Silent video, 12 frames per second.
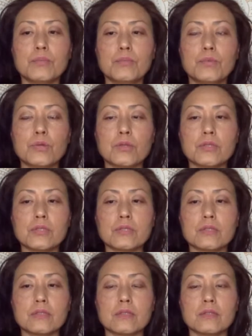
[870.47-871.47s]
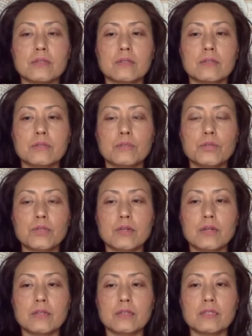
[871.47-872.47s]
book
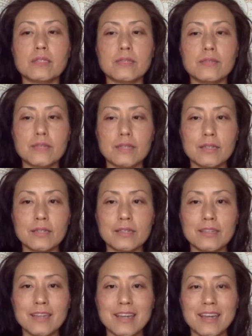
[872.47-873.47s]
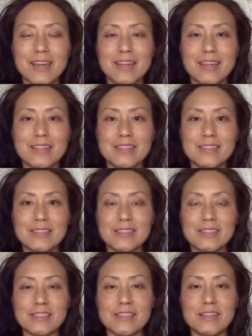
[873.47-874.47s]
on giving. And